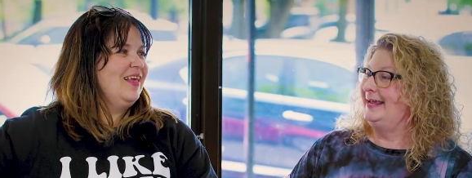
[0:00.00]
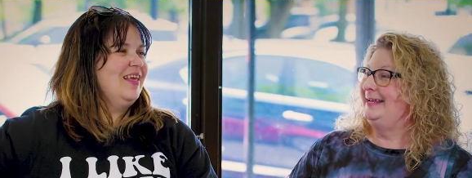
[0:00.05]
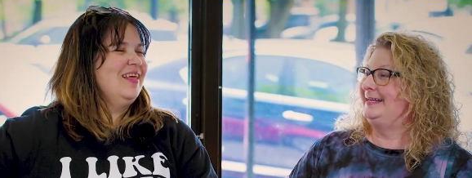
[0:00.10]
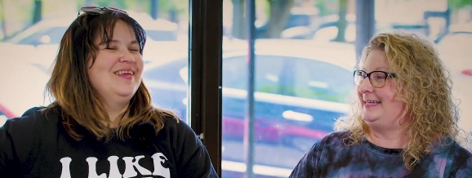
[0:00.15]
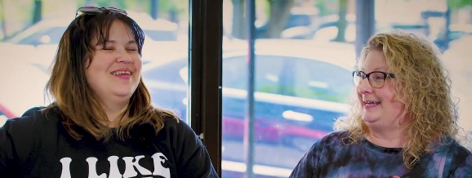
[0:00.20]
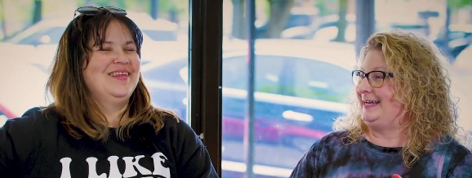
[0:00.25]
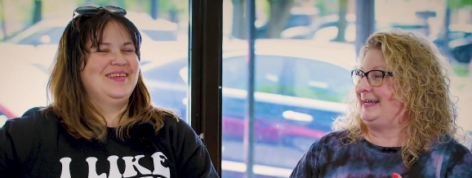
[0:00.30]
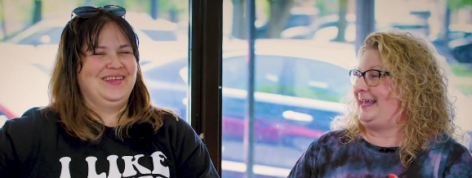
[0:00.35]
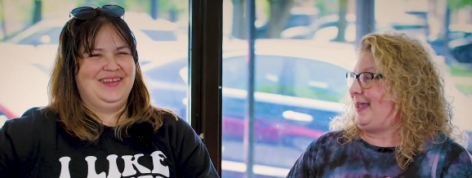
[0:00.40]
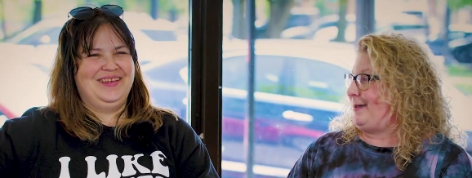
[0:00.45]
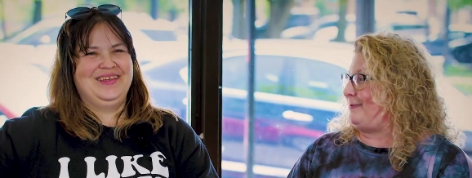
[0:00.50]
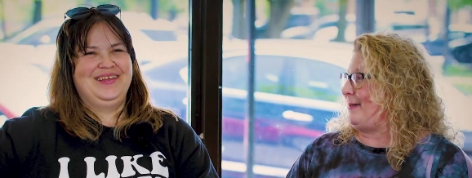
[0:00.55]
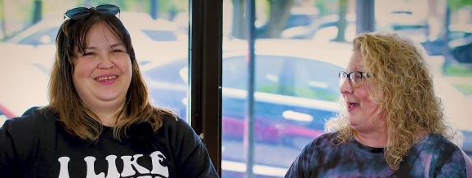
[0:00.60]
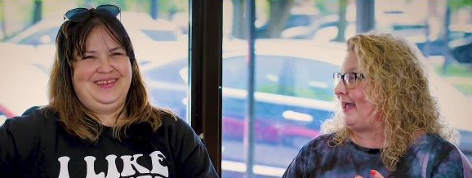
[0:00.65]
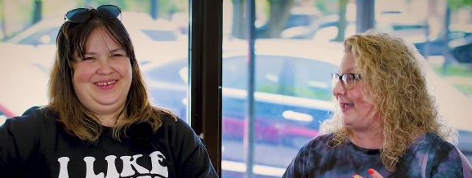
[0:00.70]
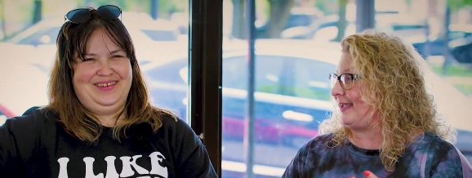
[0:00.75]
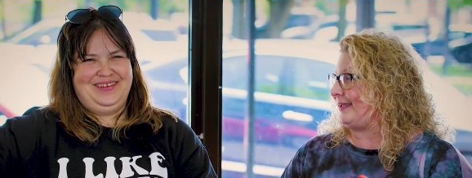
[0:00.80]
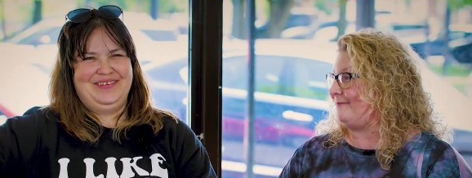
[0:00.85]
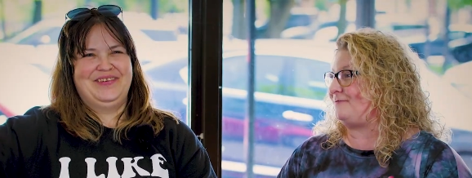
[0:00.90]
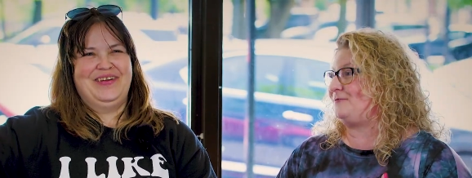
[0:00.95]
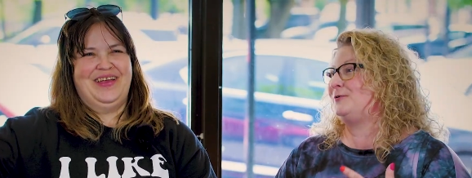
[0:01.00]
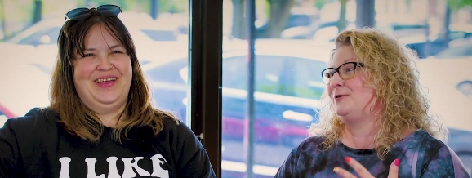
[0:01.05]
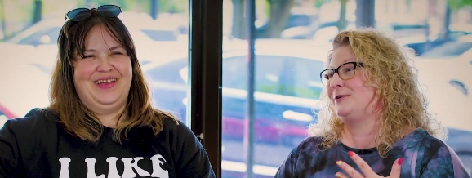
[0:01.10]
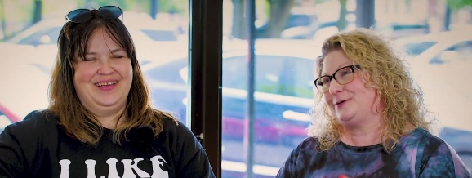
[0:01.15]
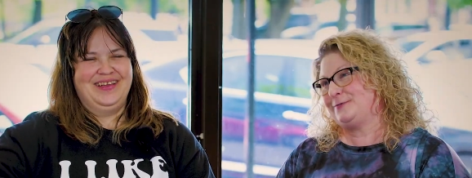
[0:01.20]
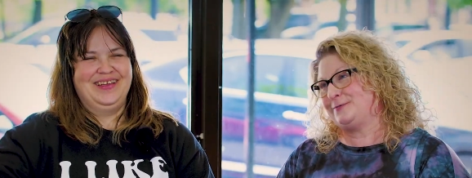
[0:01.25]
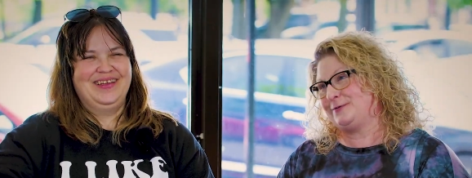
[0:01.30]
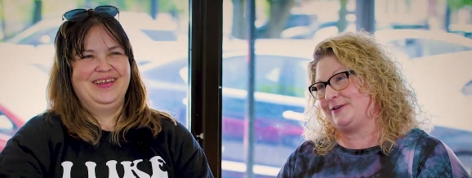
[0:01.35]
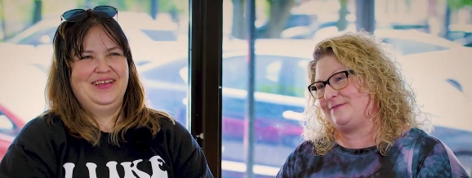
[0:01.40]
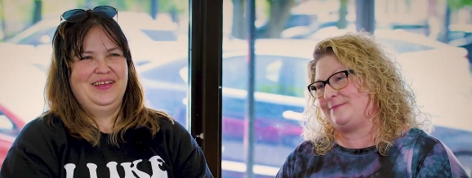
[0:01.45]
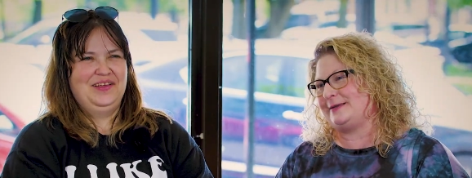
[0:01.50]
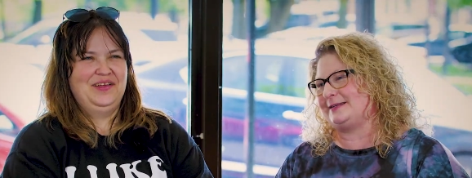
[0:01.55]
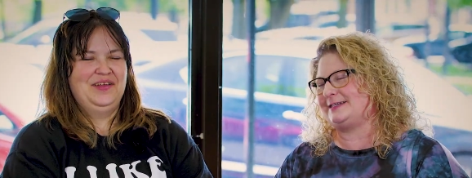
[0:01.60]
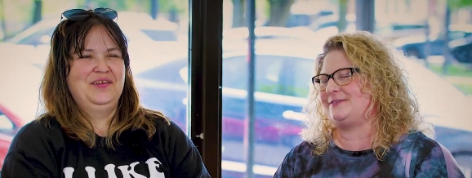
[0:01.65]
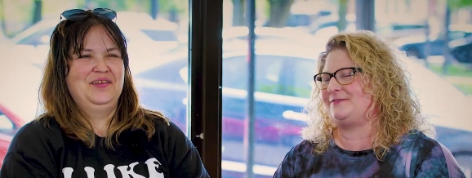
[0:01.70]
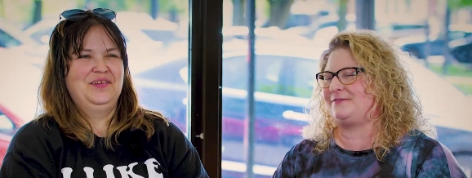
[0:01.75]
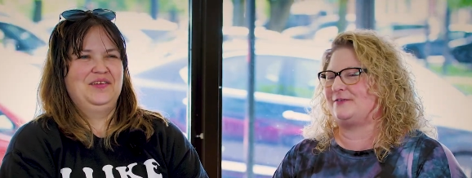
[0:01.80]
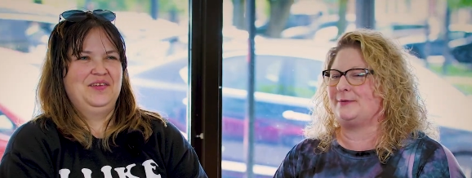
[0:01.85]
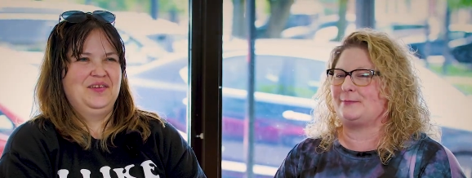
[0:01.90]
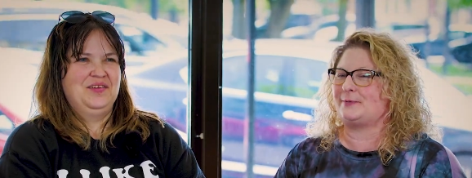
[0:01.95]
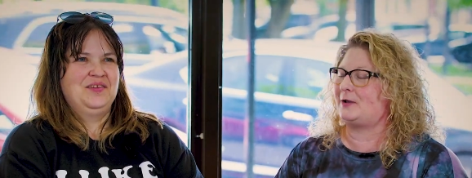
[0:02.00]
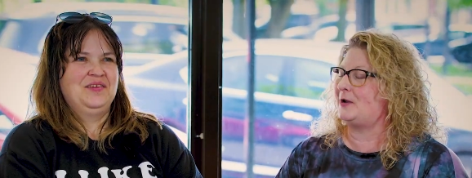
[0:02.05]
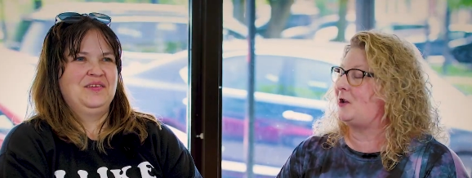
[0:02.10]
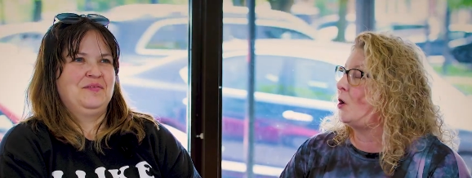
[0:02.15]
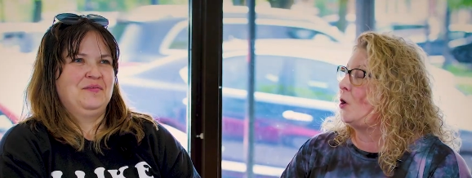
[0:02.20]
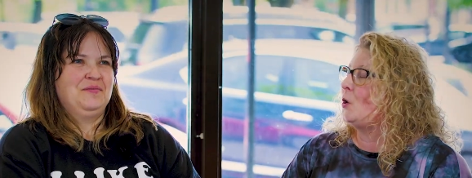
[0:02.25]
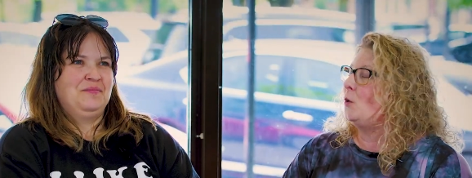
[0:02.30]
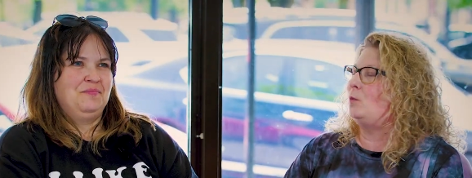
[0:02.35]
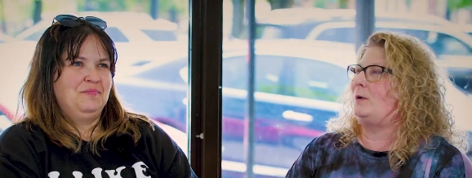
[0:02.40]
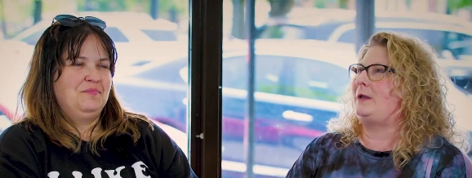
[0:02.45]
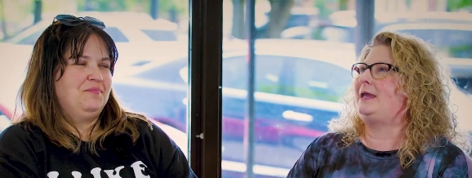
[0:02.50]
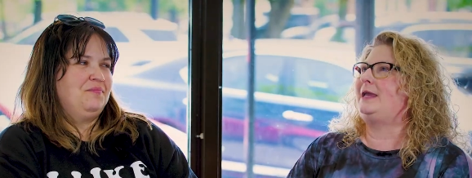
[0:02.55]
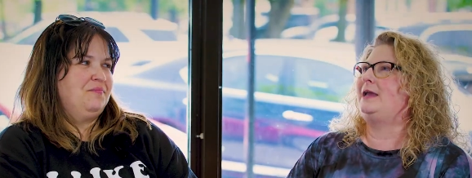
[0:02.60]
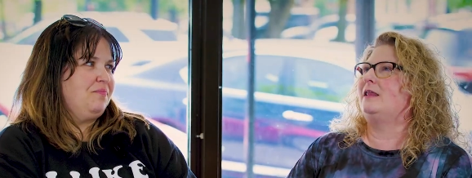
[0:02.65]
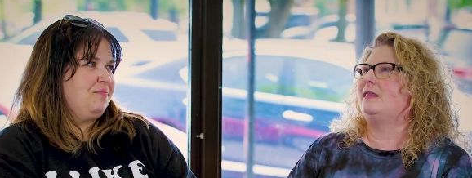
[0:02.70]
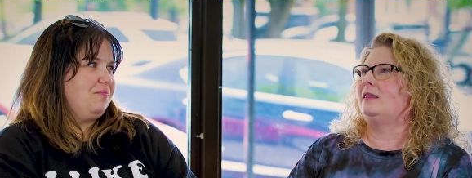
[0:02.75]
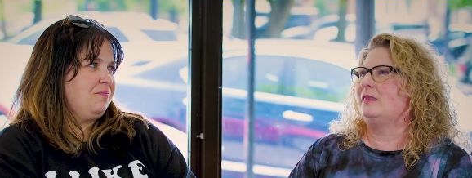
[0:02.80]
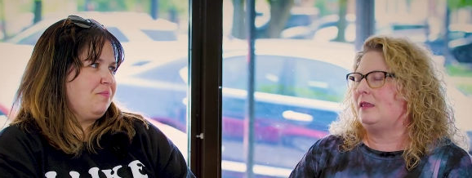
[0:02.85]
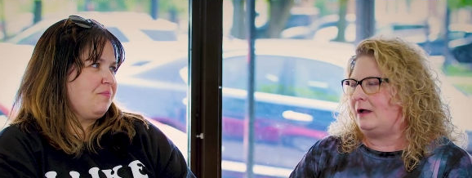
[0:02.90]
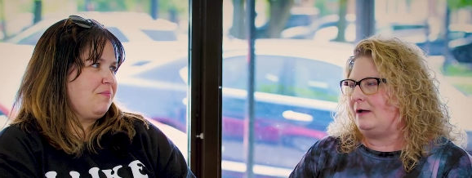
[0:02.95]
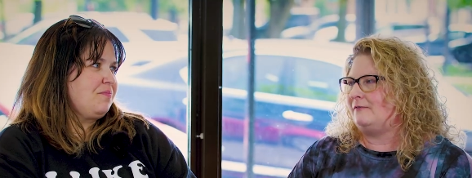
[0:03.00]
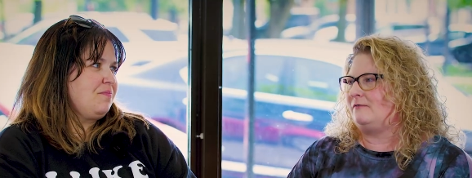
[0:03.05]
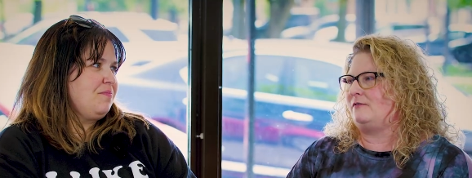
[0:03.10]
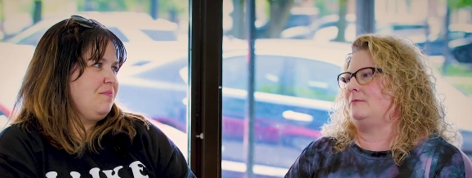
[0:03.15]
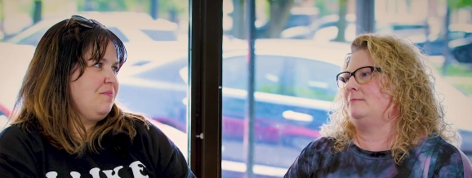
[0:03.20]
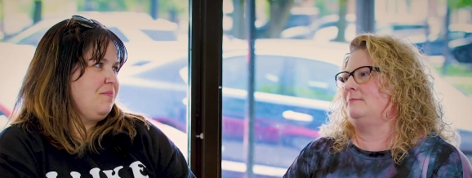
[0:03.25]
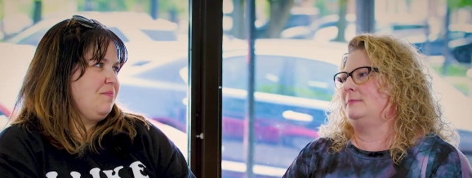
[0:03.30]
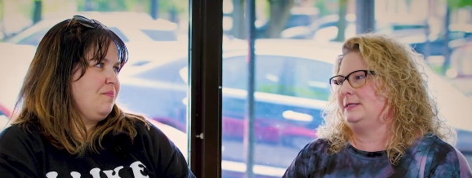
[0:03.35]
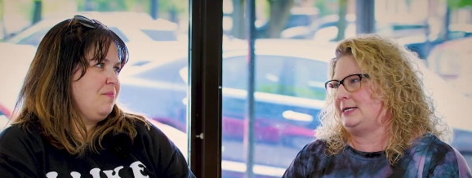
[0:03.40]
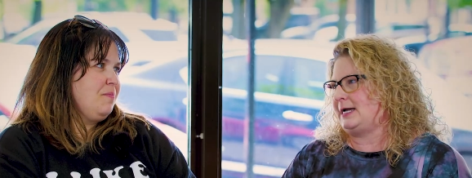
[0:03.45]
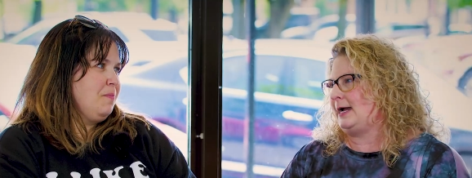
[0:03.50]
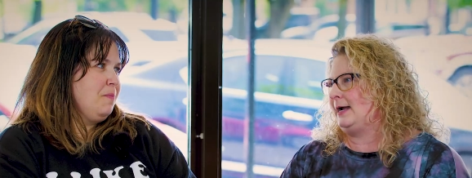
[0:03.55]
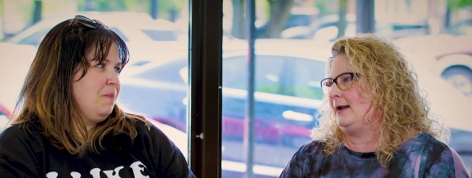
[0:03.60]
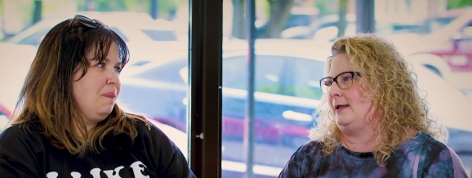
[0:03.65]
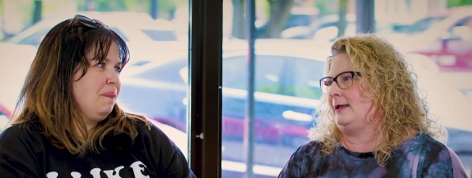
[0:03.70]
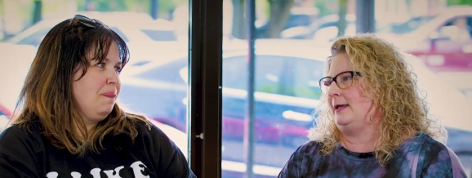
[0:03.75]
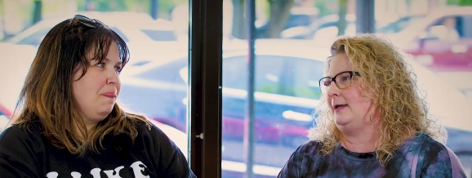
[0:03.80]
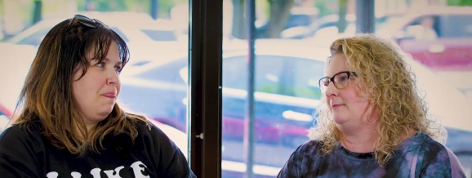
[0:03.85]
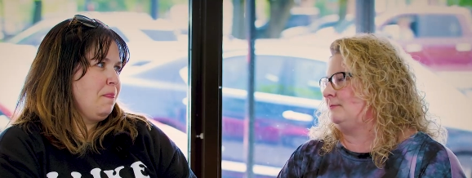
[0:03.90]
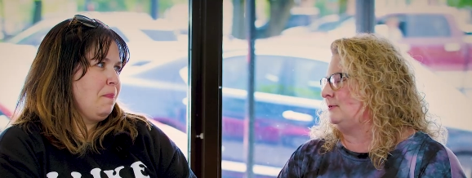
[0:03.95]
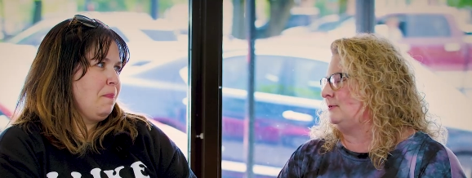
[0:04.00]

Speaker 1: to get yeah, back and right. forth, it would have been different. But we love Medina. It